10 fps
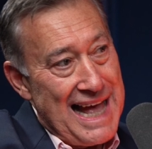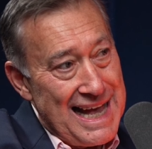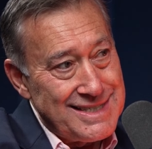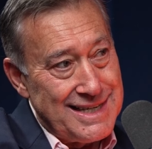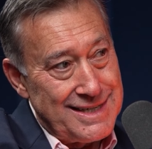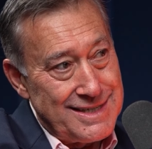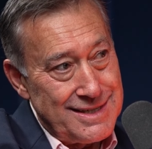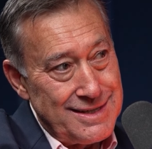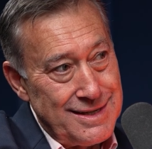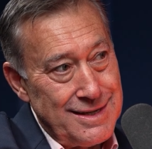the
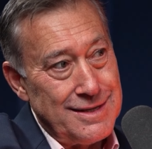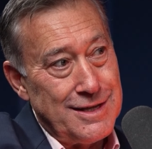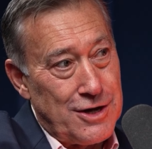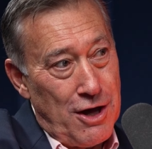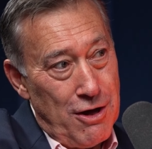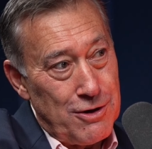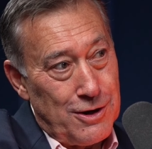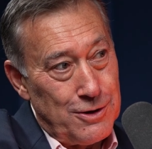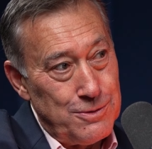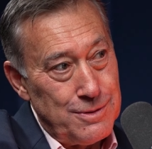asset, the
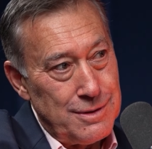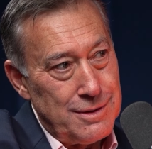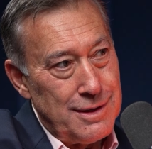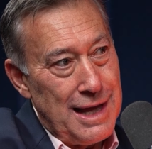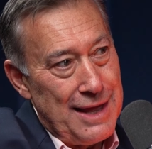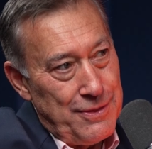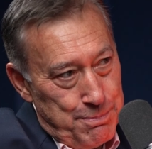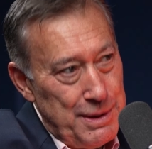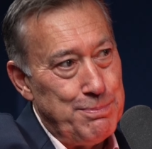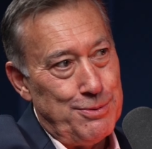cargo, and the
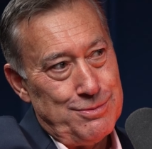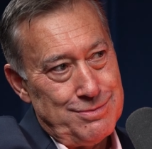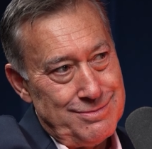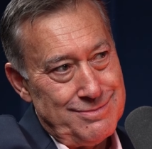people.